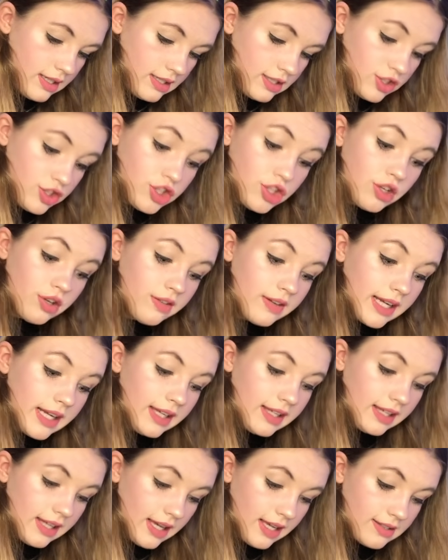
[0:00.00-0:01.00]

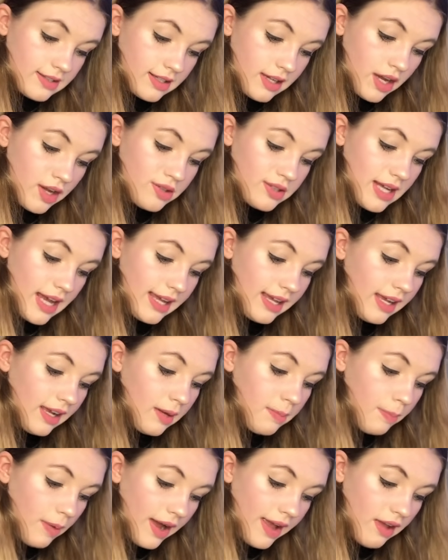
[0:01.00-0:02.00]
Turing years ago taking
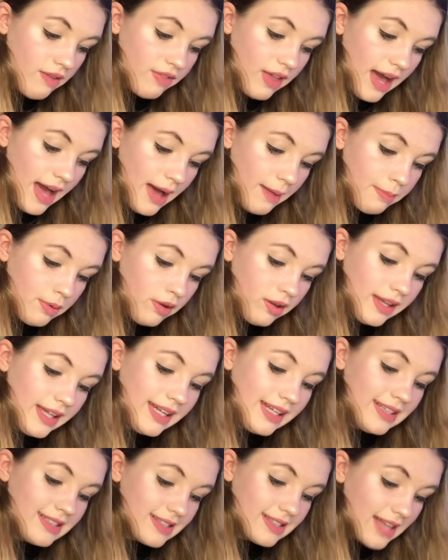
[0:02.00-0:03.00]
a bite of that apple
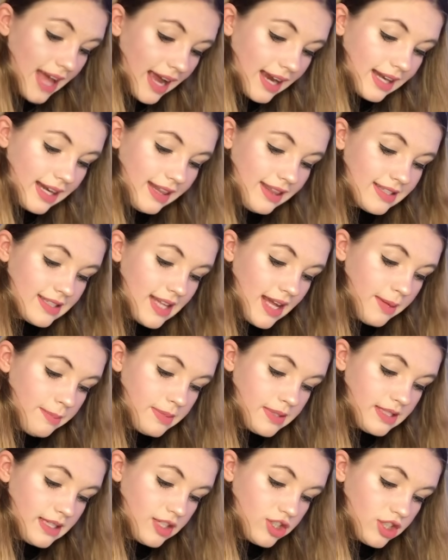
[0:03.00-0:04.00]
in exactly the same
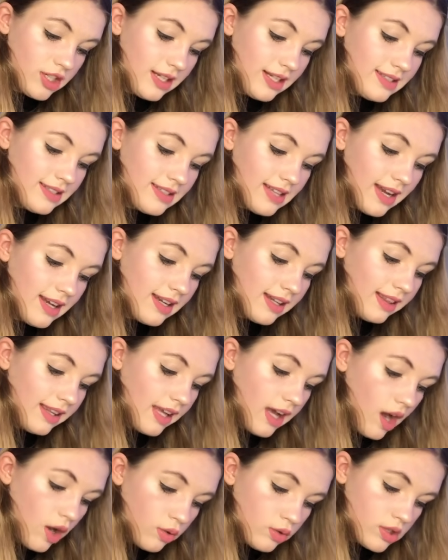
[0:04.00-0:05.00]
position and sending
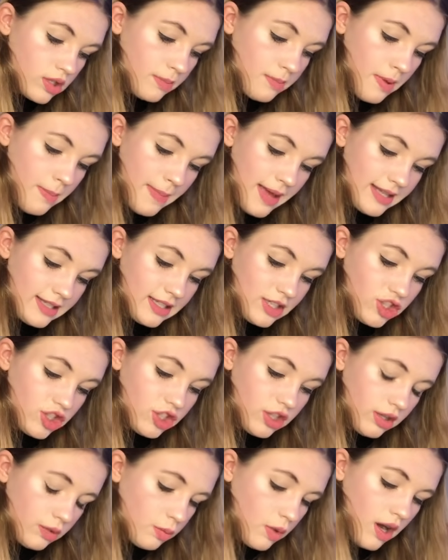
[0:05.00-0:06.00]
the ultimate message
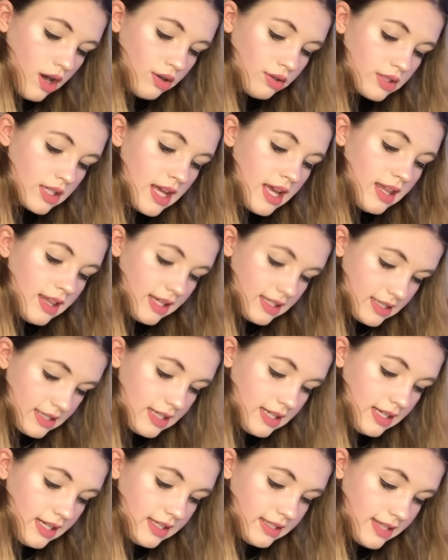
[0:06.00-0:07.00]
to the world that
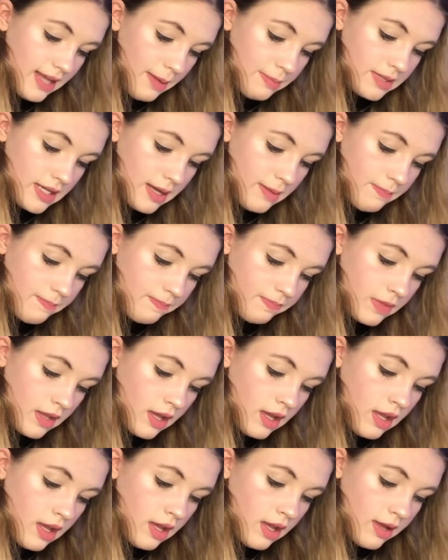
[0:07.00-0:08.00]
didn't accept him.
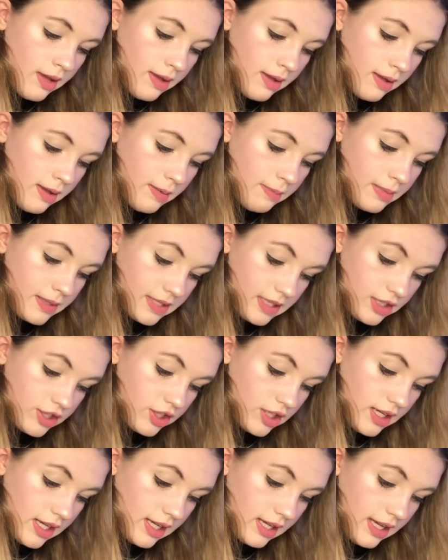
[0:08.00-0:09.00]

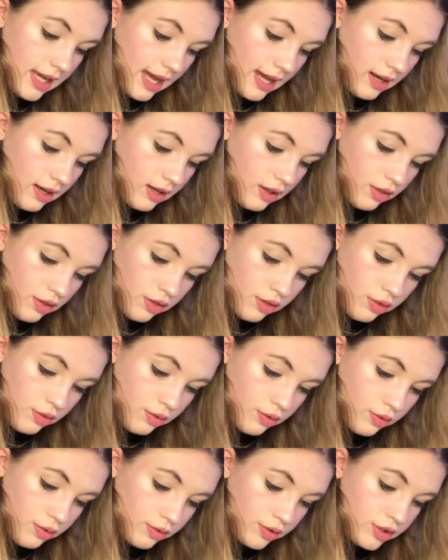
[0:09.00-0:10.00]
Positioning and
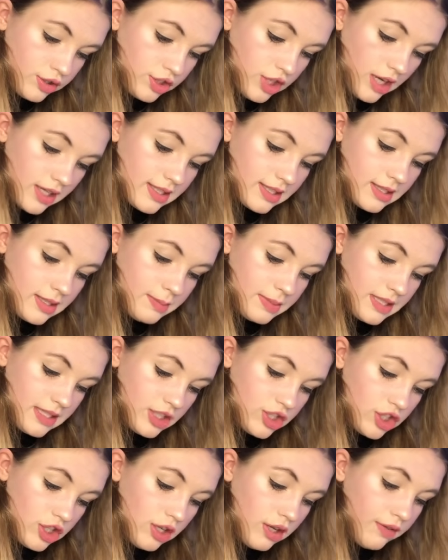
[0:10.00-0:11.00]
thought through
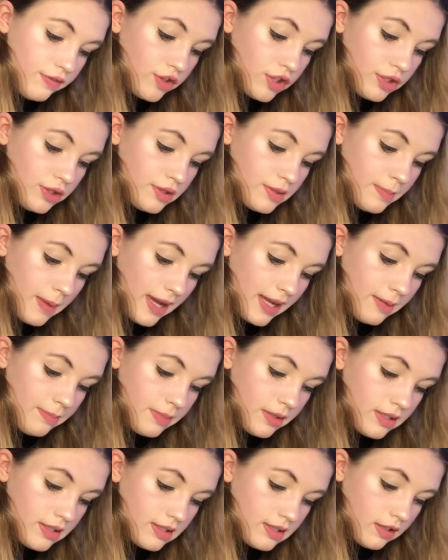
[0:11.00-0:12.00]
juxtaposition of
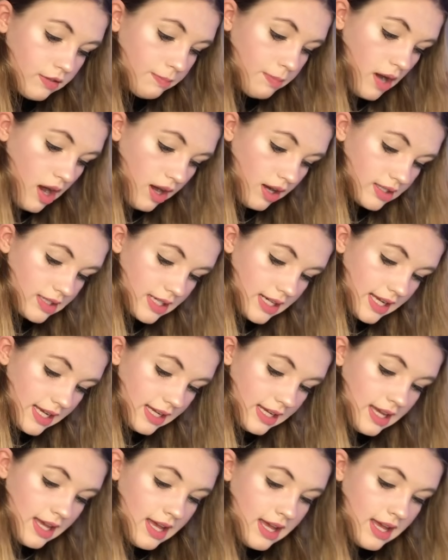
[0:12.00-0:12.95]
newspapers of pardoning